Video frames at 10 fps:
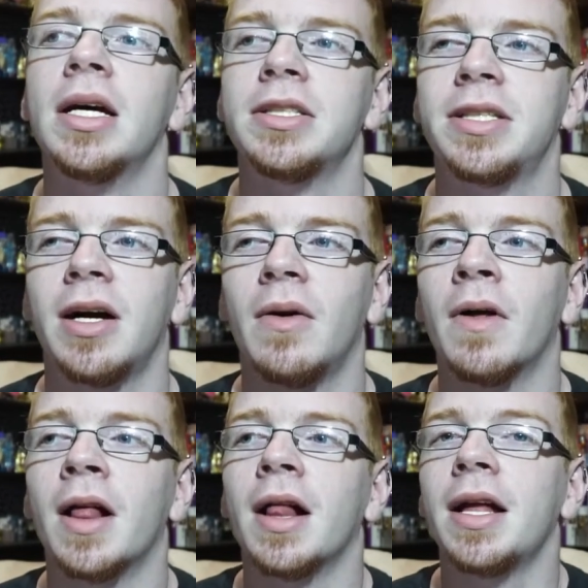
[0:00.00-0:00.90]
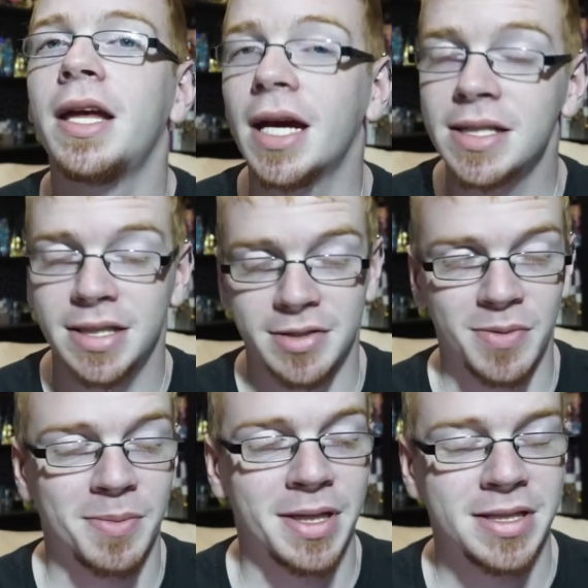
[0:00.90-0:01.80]
So yes, this
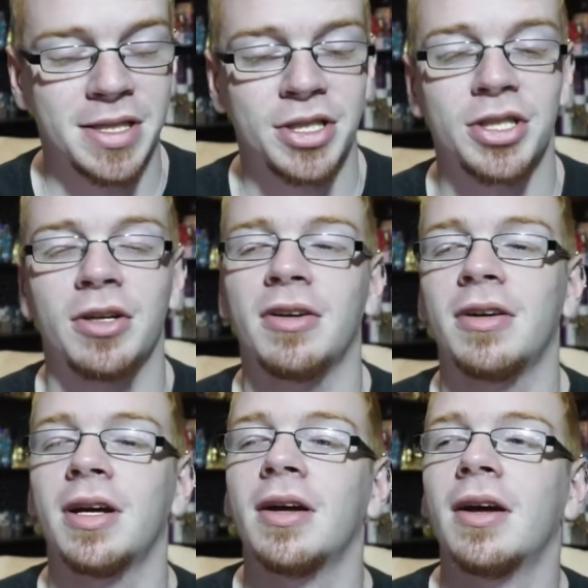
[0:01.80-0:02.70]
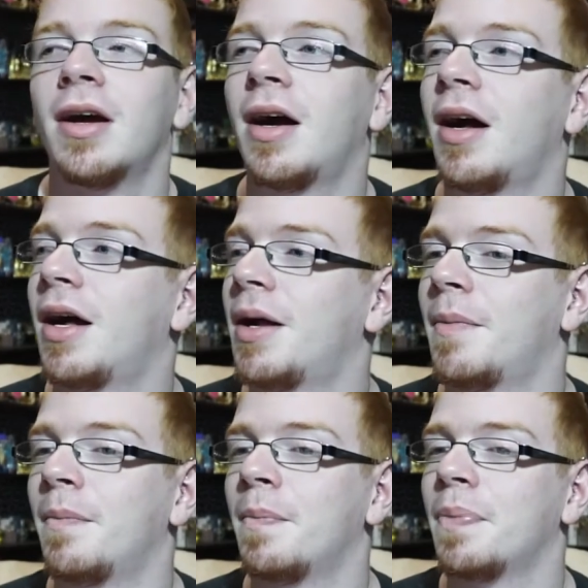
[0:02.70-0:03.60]
room is insured.
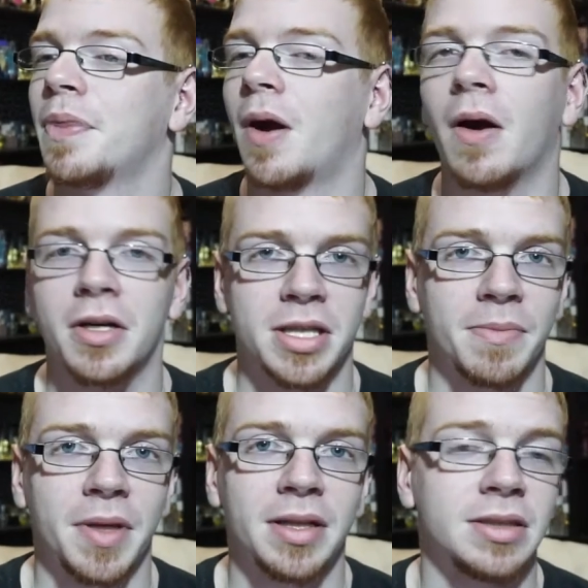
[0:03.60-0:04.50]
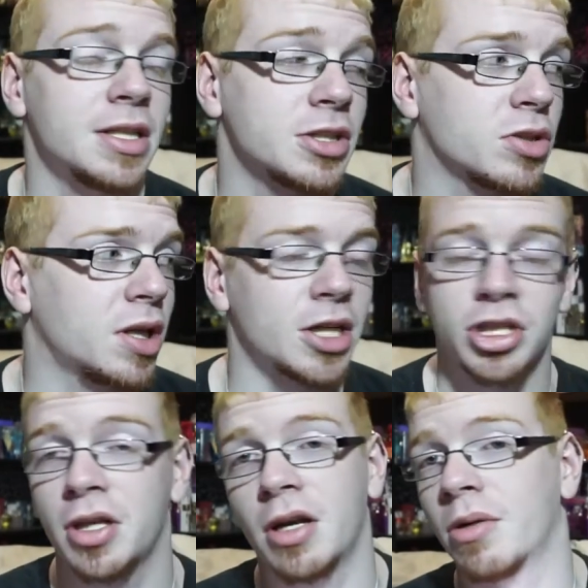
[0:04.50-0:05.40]
Um, there are some things in this
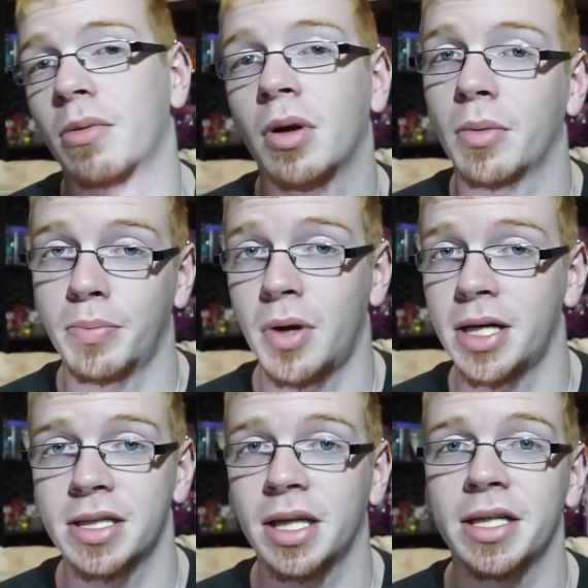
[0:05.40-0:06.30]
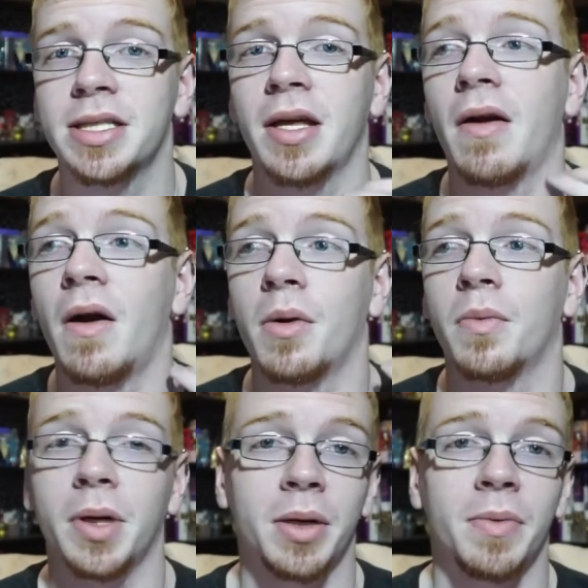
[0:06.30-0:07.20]
collection that are priceless that are
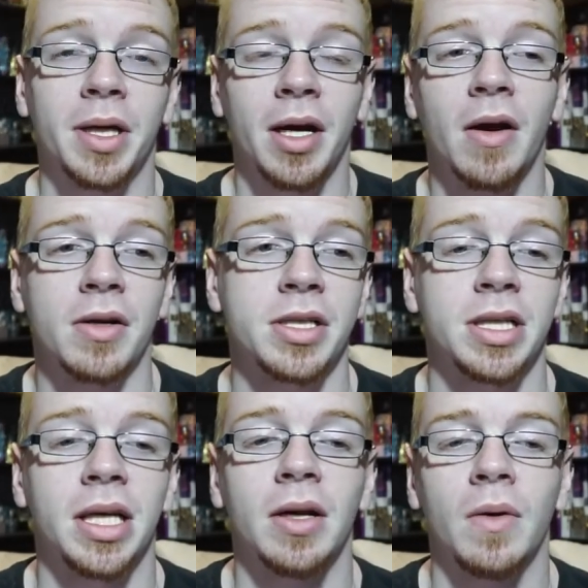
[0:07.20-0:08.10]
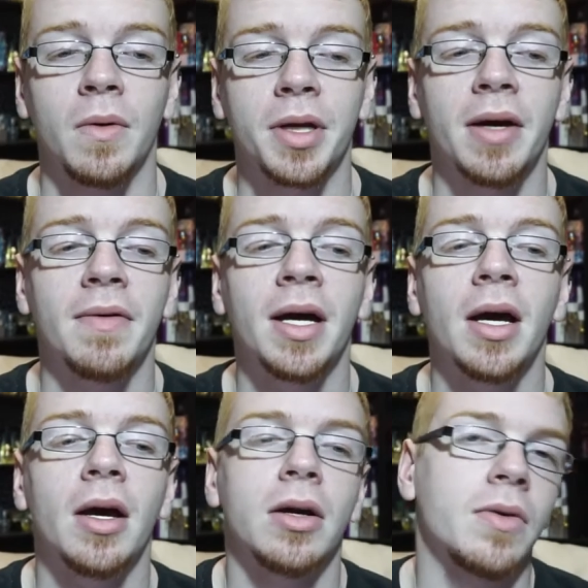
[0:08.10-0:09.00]
really, really hard to get a hold of.
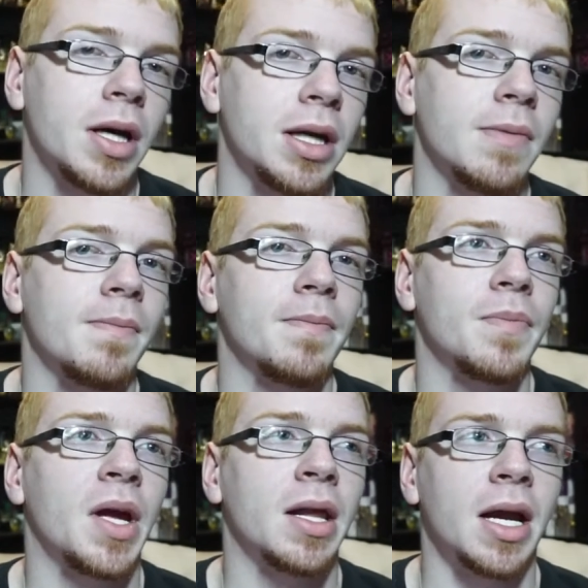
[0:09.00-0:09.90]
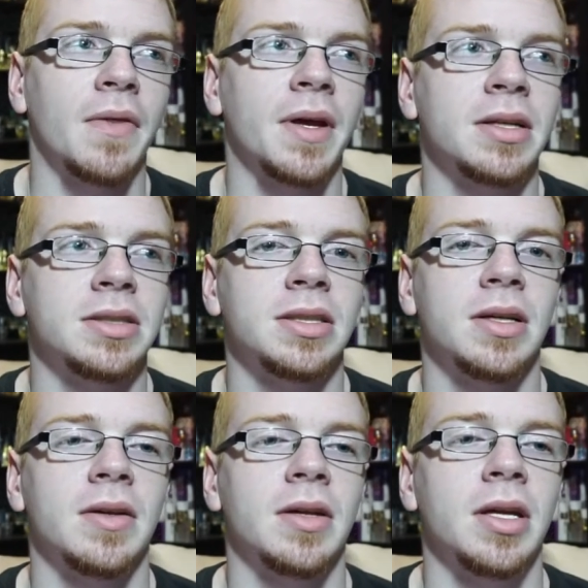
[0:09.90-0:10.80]
Granted, a lot of things
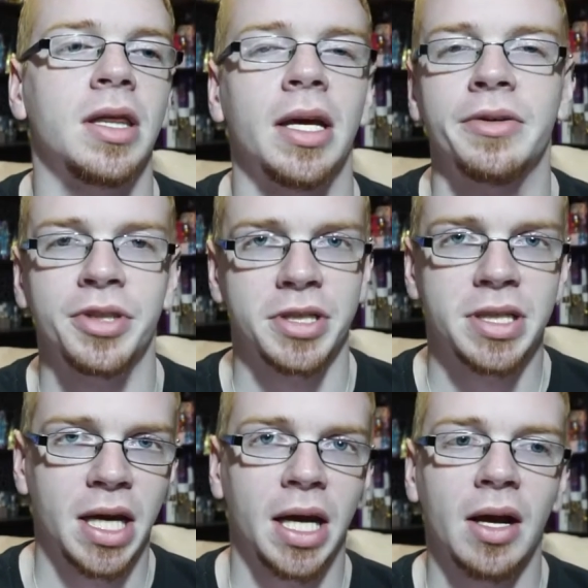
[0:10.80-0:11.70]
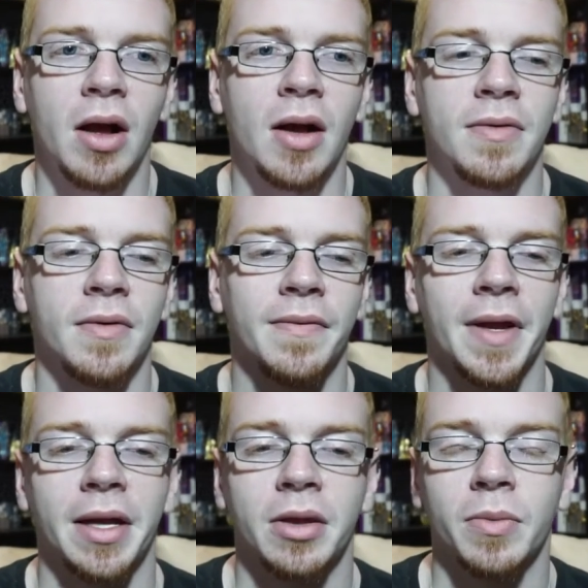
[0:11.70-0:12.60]
they'll just take off of
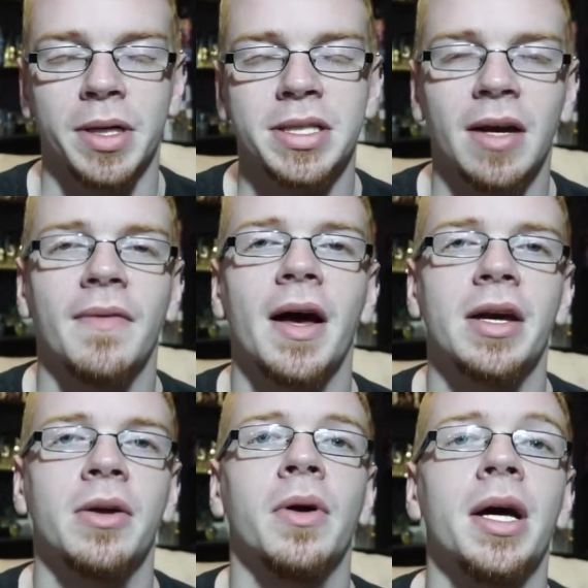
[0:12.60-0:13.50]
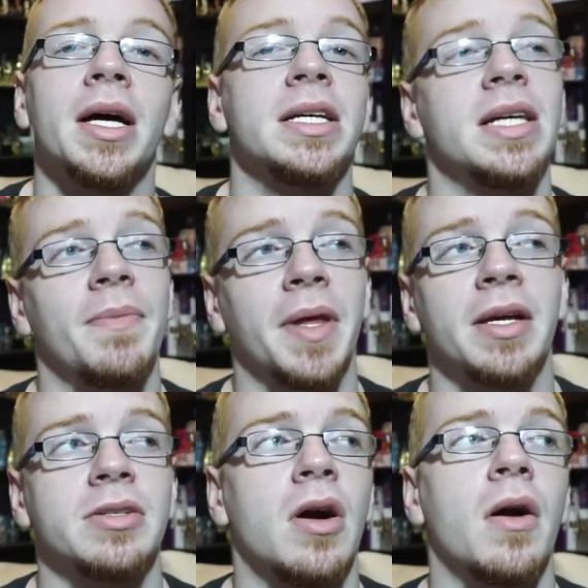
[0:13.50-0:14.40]
like the retail value. Some
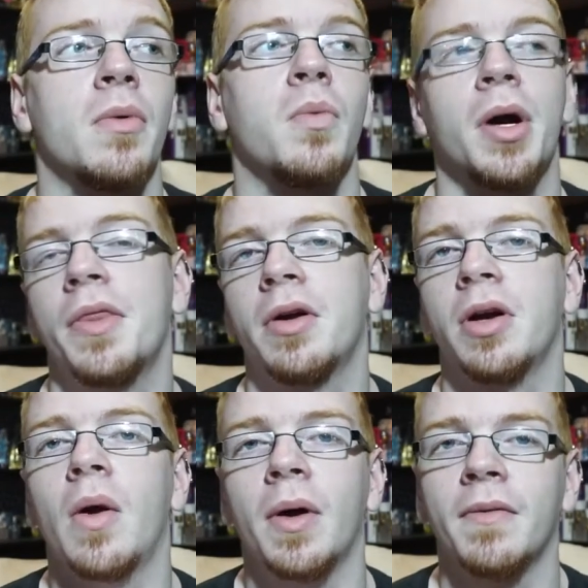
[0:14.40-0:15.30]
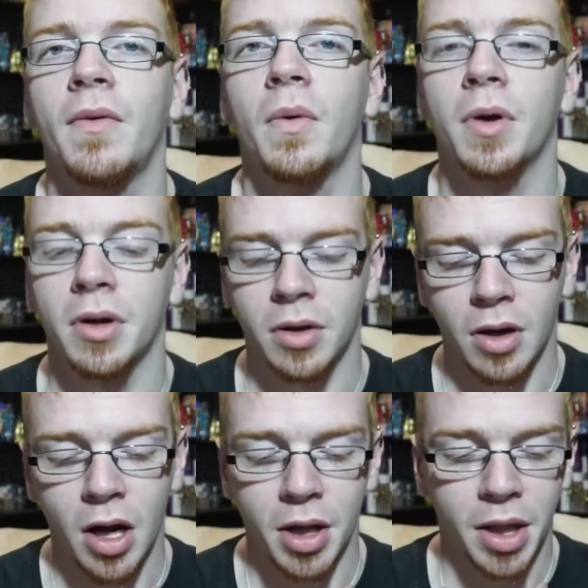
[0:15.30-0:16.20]
things are what they're going for
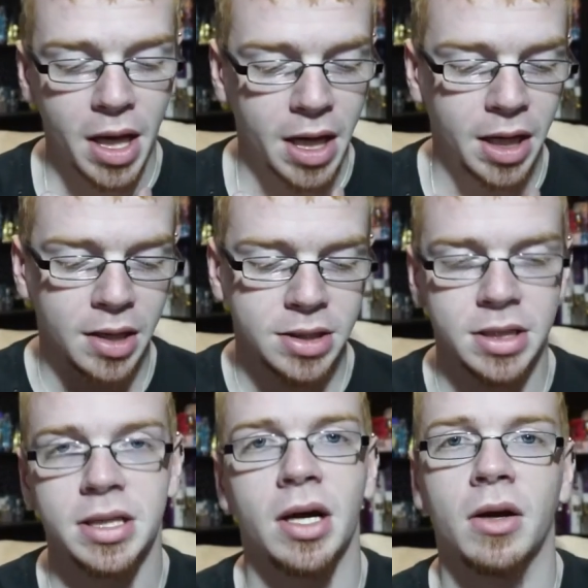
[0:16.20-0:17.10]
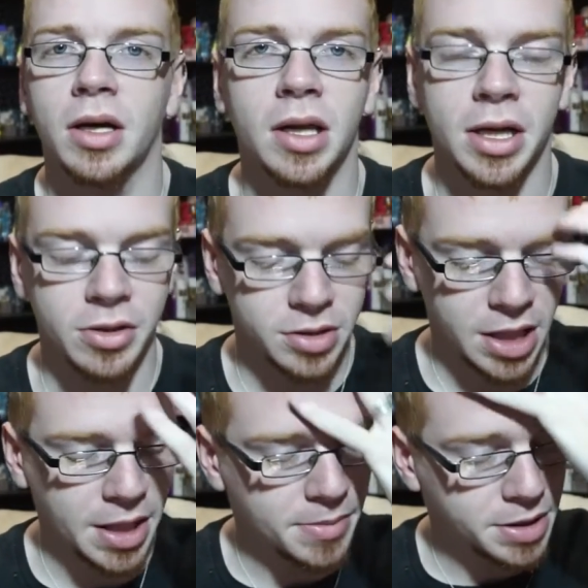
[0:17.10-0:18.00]
online since they are collector's
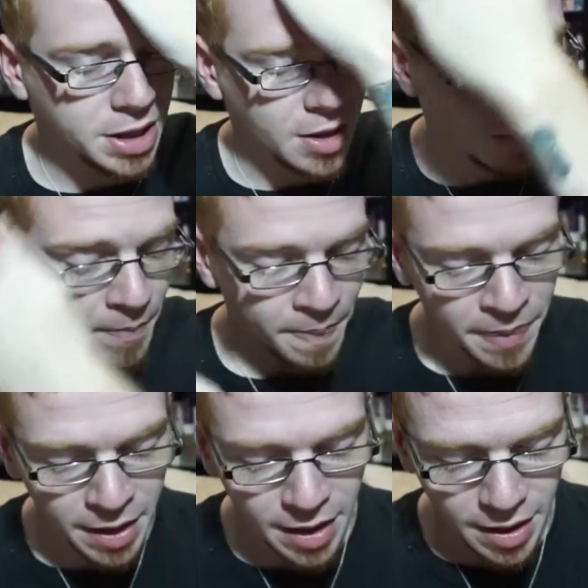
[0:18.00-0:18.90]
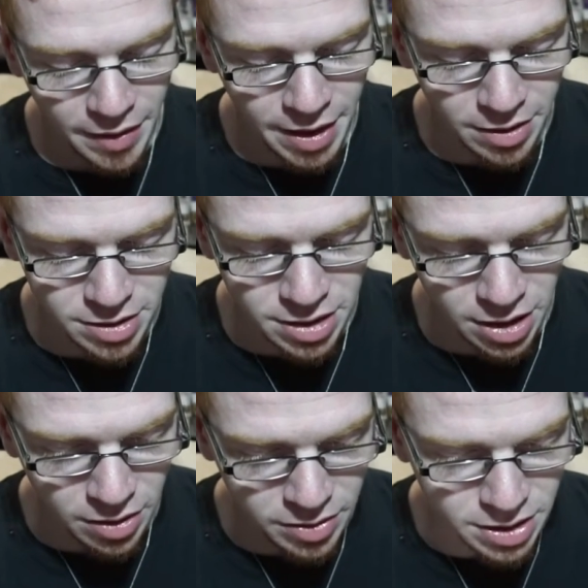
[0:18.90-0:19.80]
items. So, there's
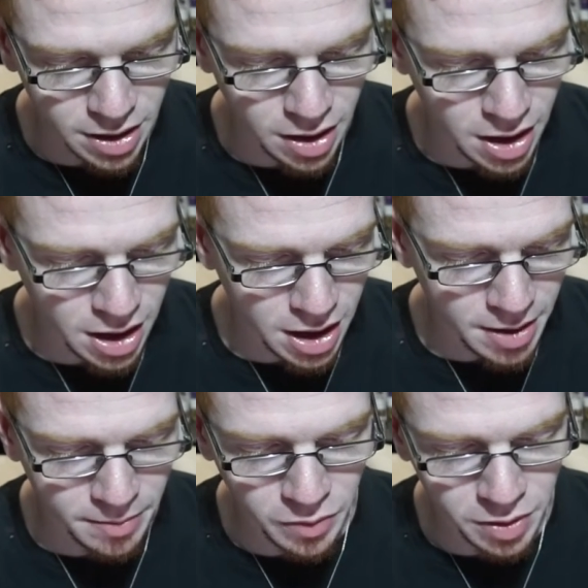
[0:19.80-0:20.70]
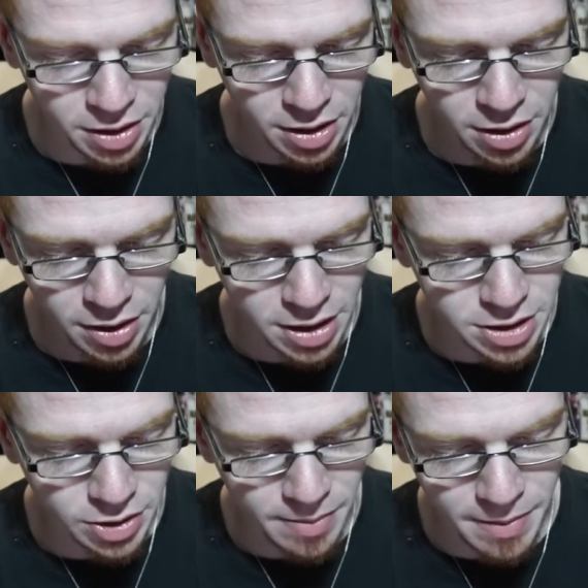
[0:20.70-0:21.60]
those. Um, we're going to go to
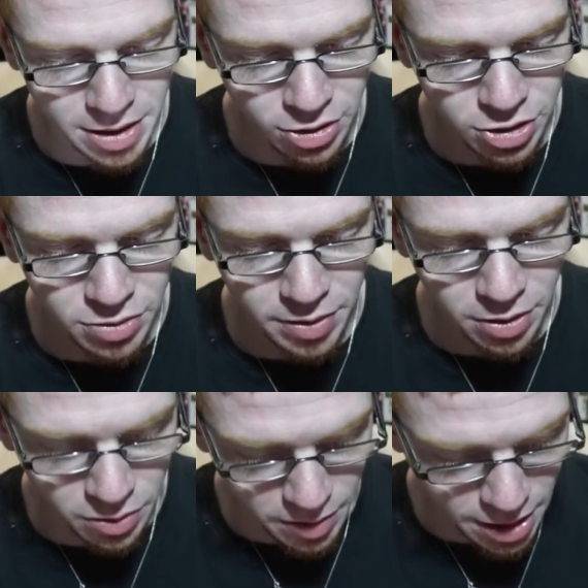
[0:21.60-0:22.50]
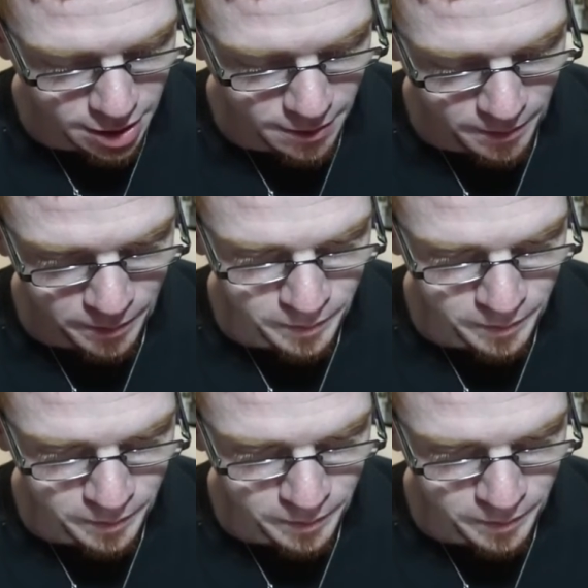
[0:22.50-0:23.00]
Instagram messages real quick.